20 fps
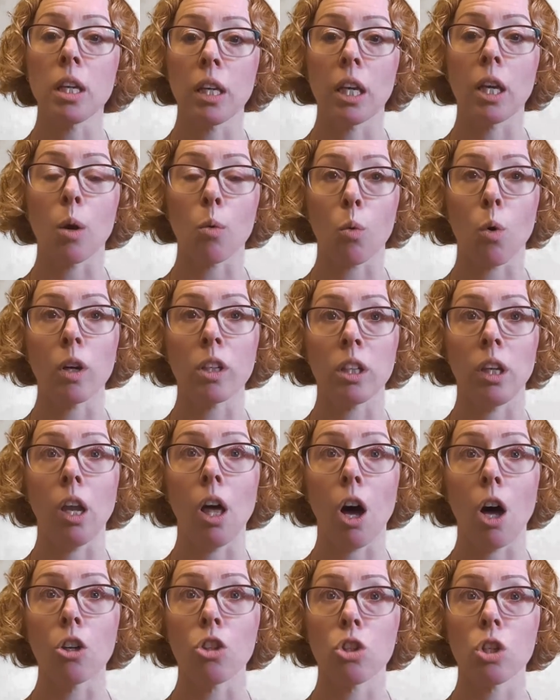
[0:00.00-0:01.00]
taking up quite a
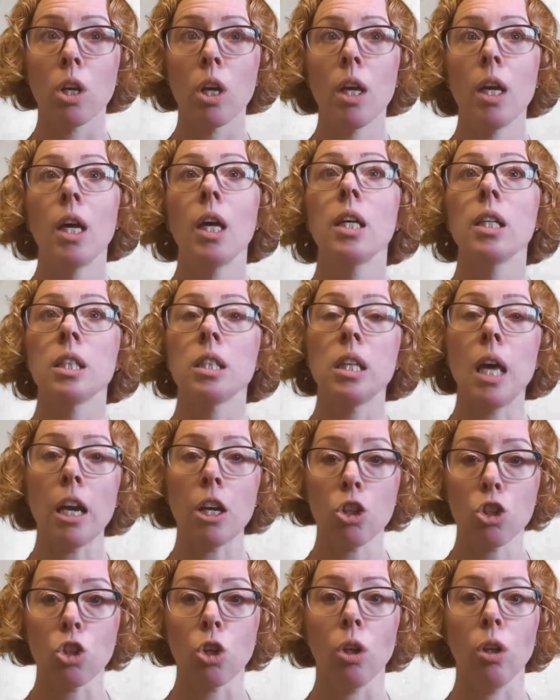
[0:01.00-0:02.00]
large
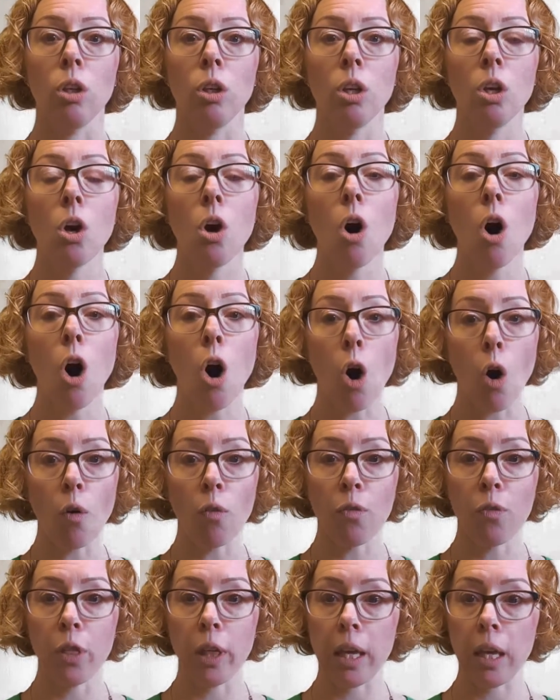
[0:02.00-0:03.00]
section
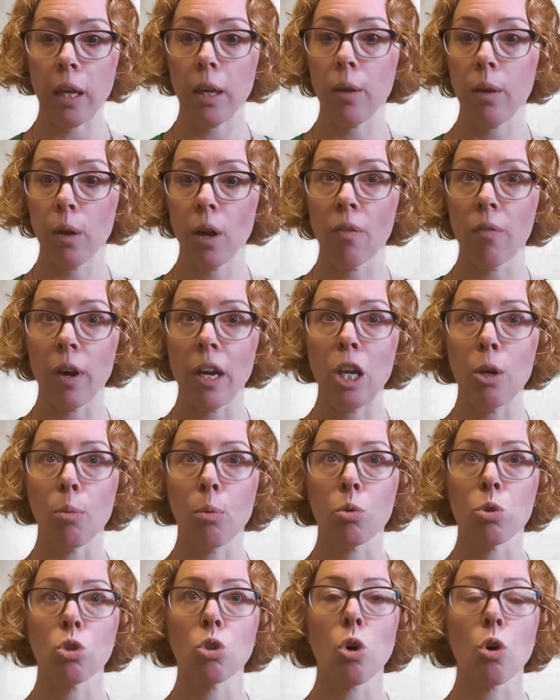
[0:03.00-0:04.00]
of the
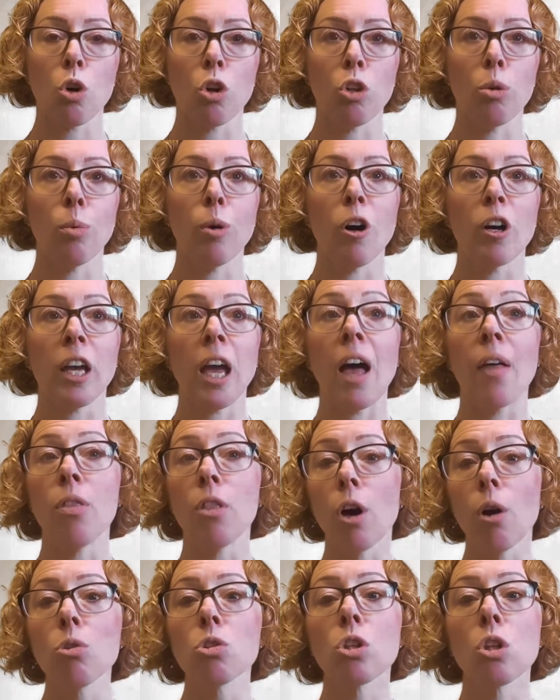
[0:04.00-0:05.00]
available stock on the market,
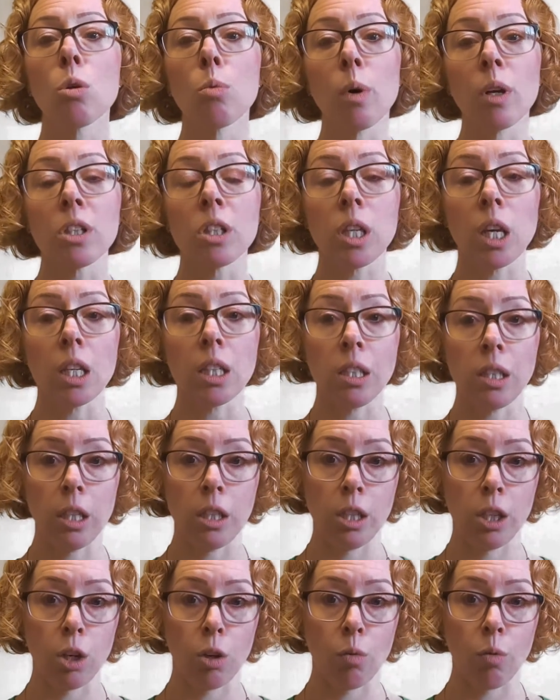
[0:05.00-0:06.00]
and those are the ones that are
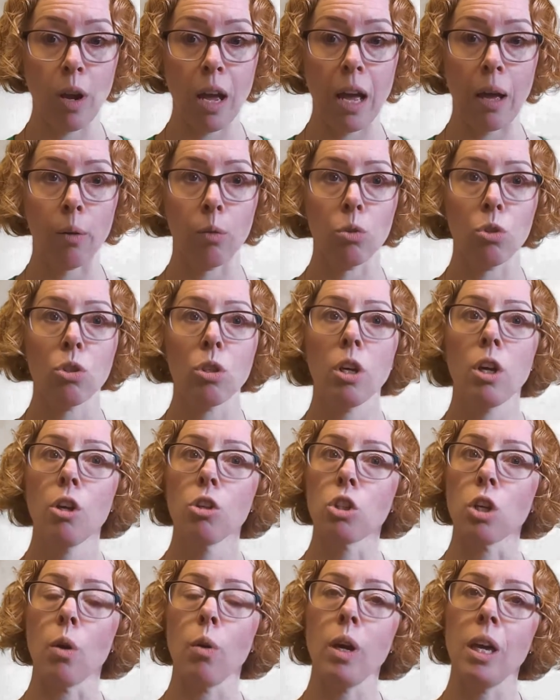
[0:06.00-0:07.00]
sitting around.
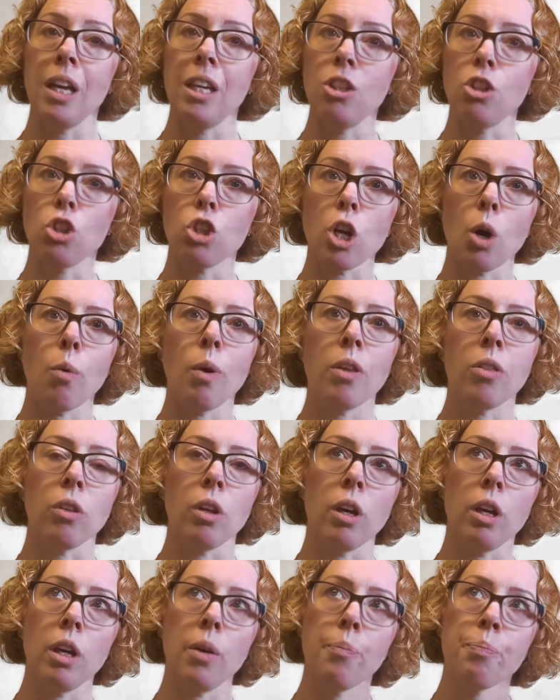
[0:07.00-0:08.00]
So it's showing
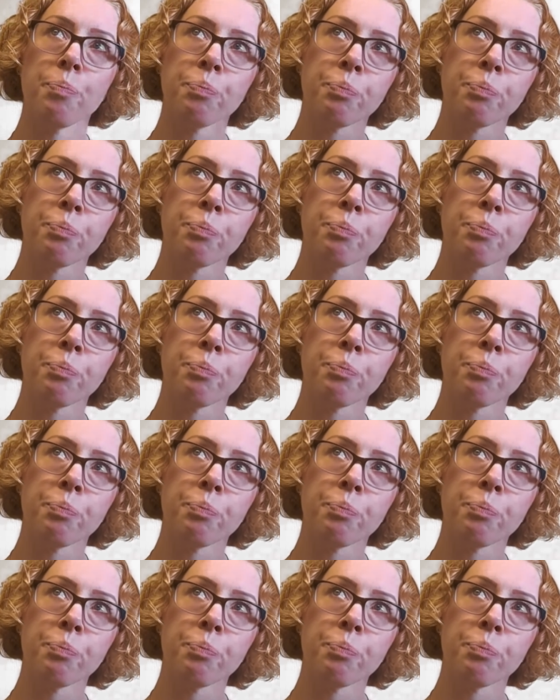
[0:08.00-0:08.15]
that,